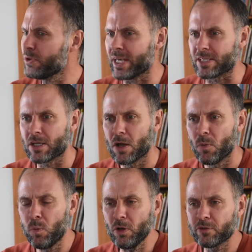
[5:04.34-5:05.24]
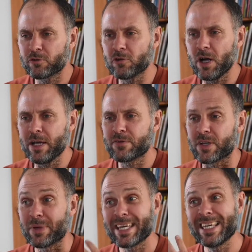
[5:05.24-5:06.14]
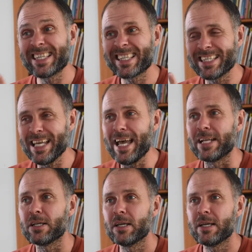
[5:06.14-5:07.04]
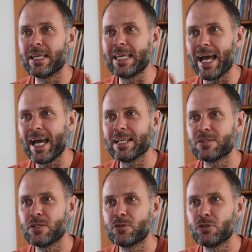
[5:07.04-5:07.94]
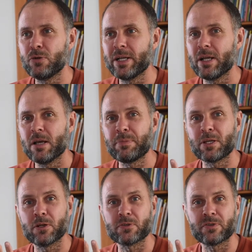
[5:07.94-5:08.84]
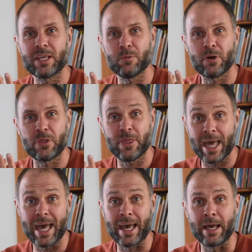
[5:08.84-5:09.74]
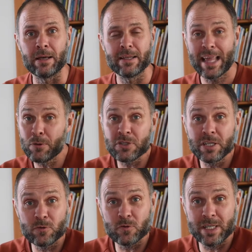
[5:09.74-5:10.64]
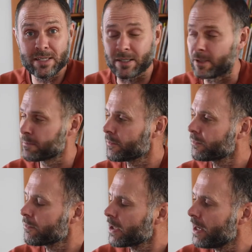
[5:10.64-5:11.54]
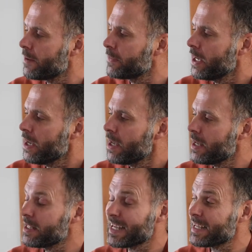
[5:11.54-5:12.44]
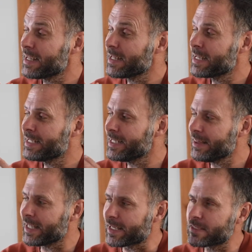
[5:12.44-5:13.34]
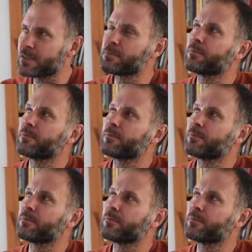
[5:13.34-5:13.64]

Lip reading: this? What drives him? He said he had to do it because they were there. That was his reason. He did this